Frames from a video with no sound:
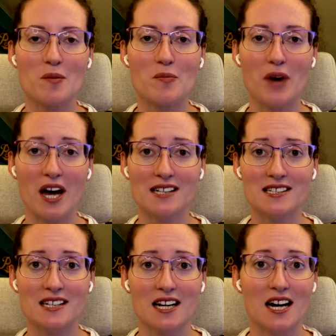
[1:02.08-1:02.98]

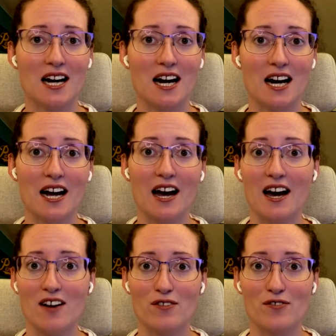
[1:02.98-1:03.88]
but I
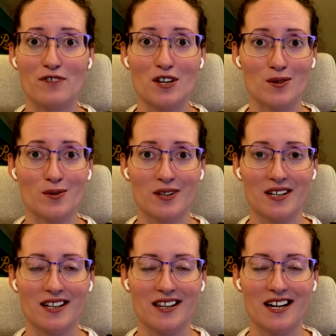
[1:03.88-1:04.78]
have a few
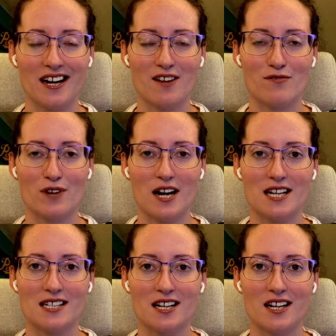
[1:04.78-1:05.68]
that I have
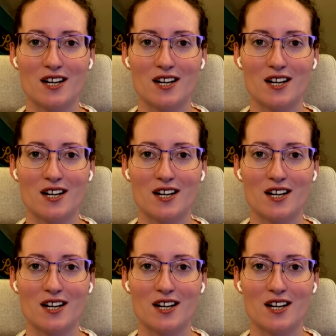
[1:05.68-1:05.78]
read